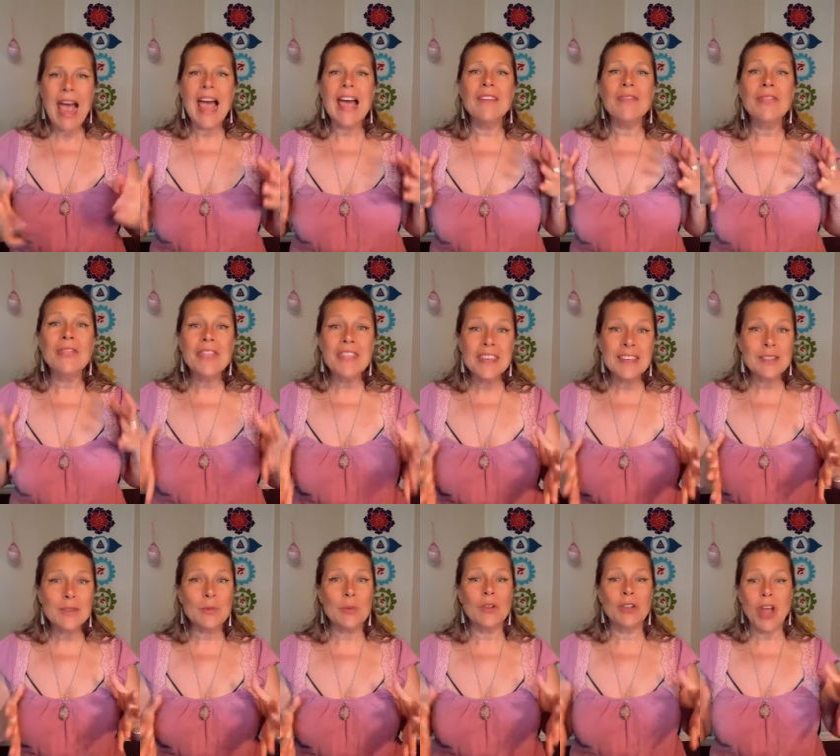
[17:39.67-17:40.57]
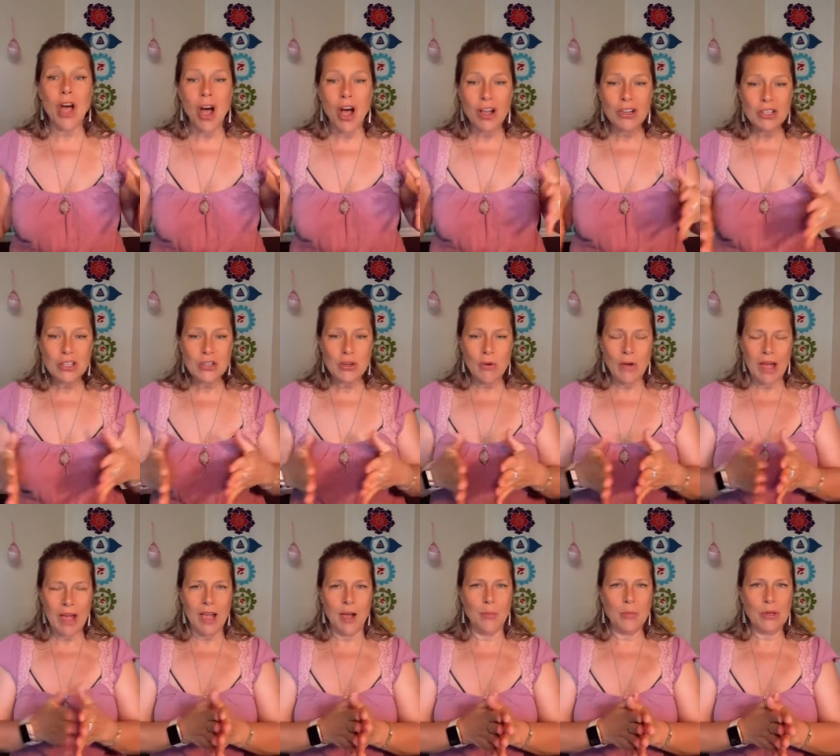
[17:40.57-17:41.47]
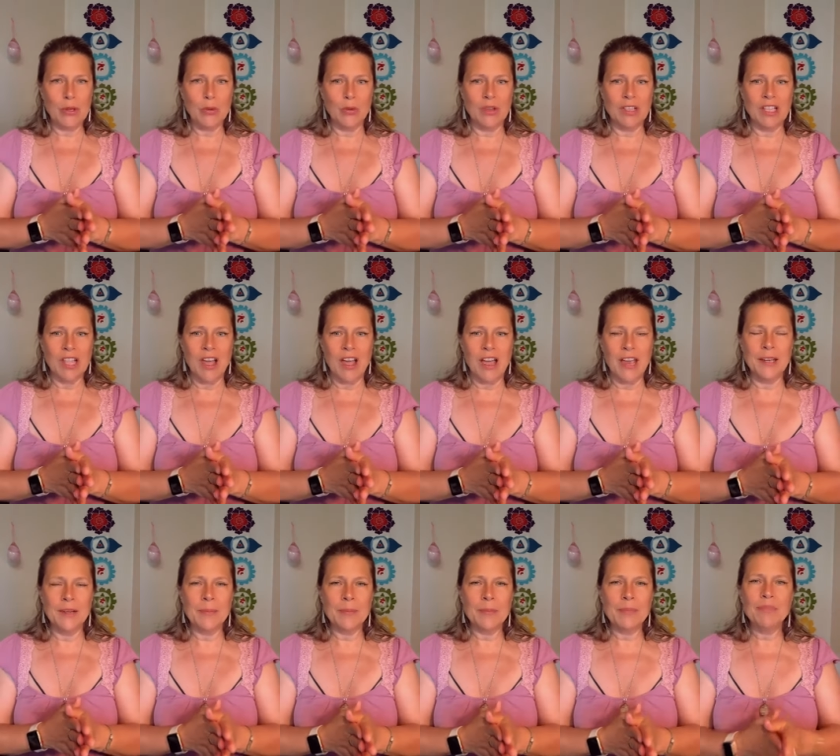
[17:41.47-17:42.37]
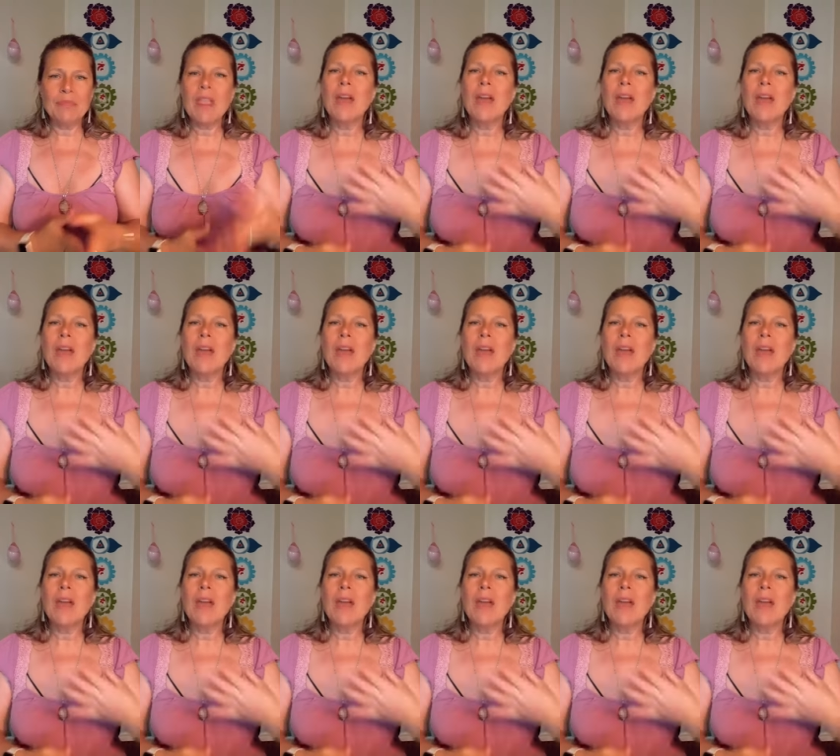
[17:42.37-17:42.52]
and this will also help you align.